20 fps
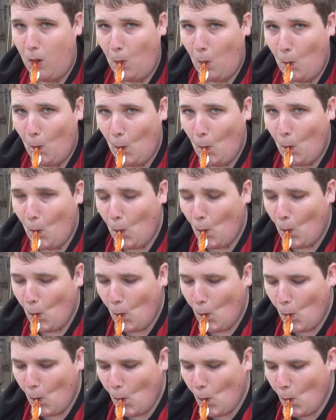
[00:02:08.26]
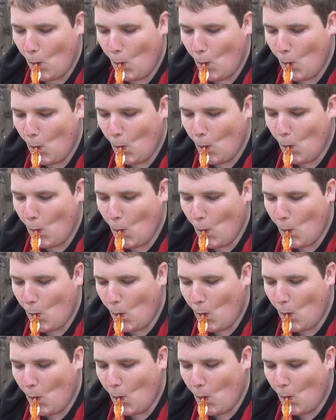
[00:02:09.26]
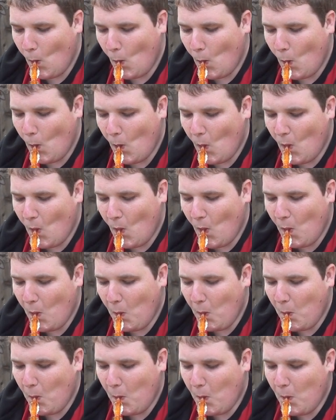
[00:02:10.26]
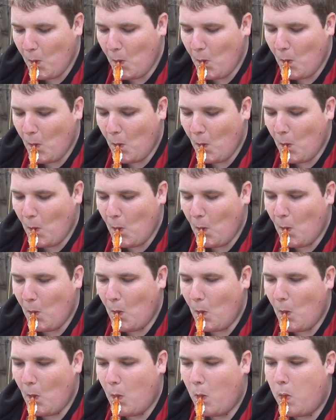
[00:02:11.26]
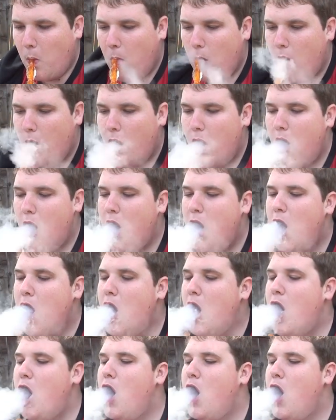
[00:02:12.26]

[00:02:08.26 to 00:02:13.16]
(silence)